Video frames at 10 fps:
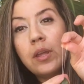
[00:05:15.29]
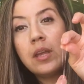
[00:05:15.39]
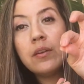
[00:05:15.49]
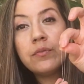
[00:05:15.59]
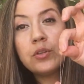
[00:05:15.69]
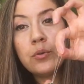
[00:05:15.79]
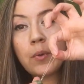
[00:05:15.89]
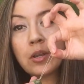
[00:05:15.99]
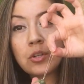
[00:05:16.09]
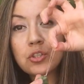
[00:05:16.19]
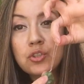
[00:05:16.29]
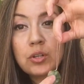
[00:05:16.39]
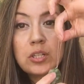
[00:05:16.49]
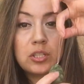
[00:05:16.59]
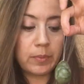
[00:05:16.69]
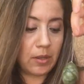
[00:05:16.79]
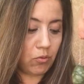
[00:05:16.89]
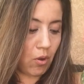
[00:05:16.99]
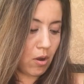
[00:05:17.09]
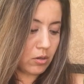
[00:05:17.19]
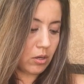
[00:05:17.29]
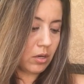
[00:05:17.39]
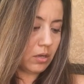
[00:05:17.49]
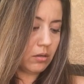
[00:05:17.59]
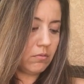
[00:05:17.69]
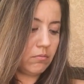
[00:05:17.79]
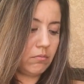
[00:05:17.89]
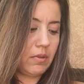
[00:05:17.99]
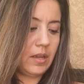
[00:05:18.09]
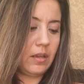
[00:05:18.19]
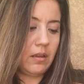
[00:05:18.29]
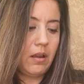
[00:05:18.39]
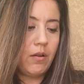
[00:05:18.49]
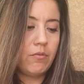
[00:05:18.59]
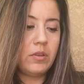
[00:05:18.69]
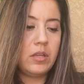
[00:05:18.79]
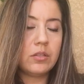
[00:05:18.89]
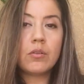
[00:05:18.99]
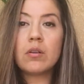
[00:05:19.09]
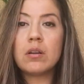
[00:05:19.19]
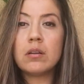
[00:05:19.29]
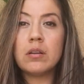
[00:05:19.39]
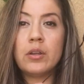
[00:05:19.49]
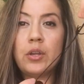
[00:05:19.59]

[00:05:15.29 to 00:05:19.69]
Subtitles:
If you want your string to be longer, like how these are,